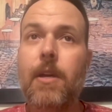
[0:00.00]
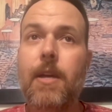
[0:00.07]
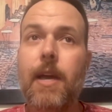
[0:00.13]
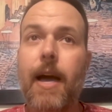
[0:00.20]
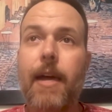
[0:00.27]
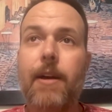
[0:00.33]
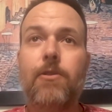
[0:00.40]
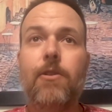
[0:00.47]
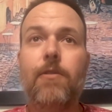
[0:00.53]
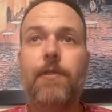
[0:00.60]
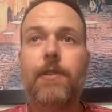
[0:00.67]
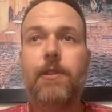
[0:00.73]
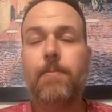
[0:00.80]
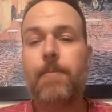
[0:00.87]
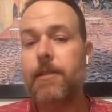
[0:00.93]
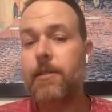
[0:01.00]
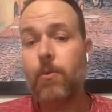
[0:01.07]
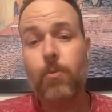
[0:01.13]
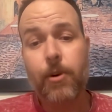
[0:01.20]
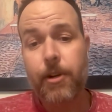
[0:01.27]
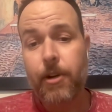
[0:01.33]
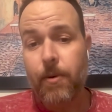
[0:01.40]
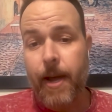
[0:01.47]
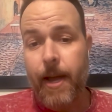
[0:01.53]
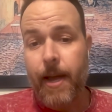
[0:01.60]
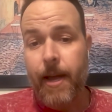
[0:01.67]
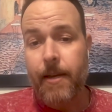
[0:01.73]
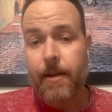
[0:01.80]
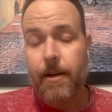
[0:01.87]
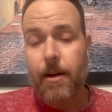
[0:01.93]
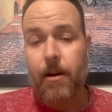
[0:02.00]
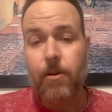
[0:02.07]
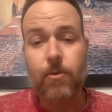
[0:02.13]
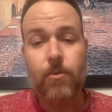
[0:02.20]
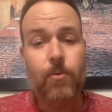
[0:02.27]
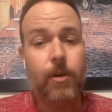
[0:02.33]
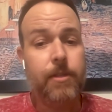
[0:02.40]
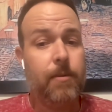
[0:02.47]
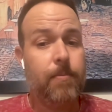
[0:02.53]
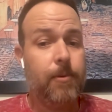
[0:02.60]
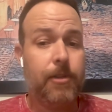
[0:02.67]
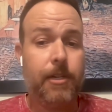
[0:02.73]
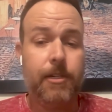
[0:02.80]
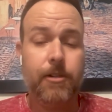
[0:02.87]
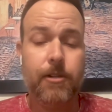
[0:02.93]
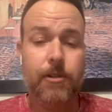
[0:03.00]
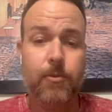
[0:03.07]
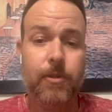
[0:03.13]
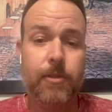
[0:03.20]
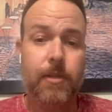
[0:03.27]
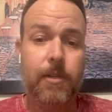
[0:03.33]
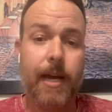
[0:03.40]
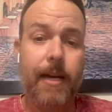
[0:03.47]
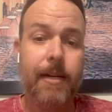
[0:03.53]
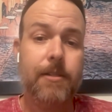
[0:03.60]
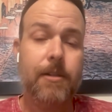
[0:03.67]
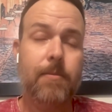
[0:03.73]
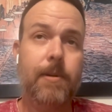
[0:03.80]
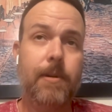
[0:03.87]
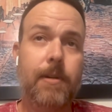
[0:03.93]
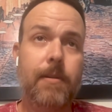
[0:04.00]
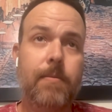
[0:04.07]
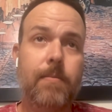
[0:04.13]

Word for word: I don't know if it depends on where you're at or what the procedure is with the doctor, but